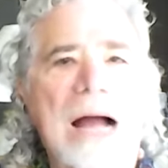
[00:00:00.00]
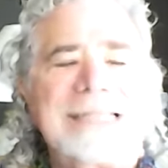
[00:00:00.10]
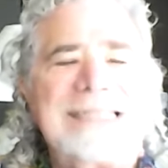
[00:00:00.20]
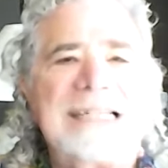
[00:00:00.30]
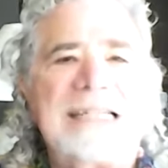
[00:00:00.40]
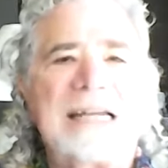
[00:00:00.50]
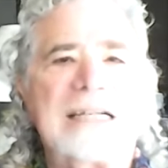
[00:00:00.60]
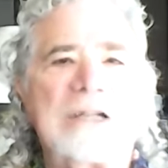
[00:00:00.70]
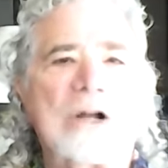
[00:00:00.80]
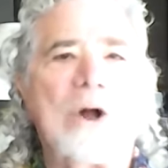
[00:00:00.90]
I see
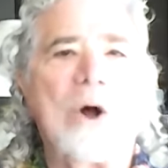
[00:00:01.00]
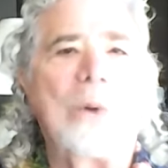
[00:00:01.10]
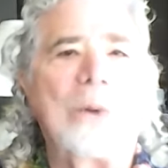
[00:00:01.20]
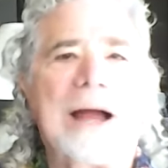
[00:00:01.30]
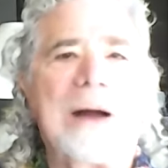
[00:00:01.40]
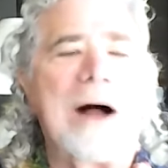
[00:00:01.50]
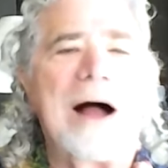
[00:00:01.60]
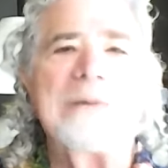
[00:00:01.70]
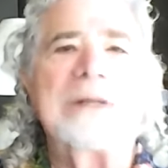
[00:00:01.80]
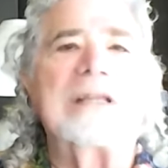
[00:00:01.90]
that as a goal, how
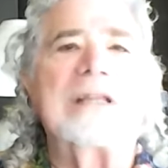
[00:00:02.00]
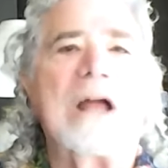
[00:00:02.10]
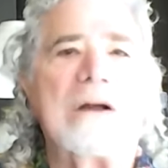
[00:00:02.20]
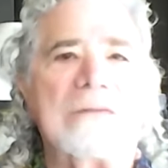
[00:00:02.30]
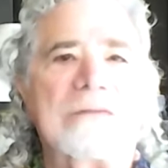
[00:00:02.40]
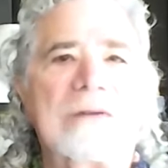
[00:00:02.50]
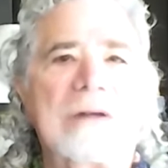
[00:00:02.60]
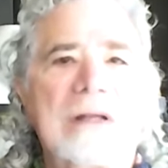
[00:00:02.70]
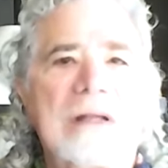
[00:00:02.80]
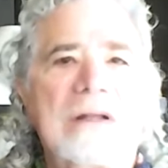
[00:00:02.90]
I would love
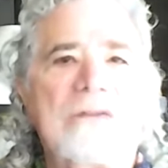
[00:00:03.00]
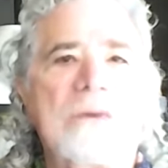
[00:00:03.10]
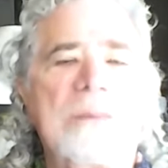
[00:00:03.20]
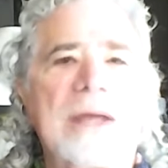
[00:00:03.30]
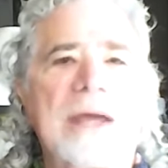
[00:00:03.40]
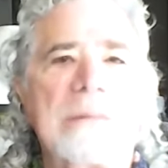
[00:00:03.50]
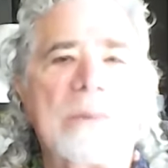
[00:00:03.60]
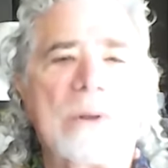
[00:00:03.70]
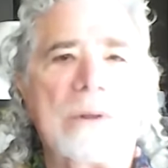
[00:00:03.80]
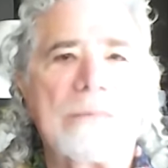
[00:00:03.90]
to be
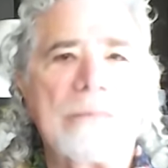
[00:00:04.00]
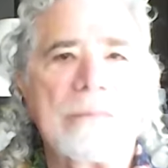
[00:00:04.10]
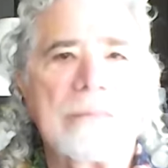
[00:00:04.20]
able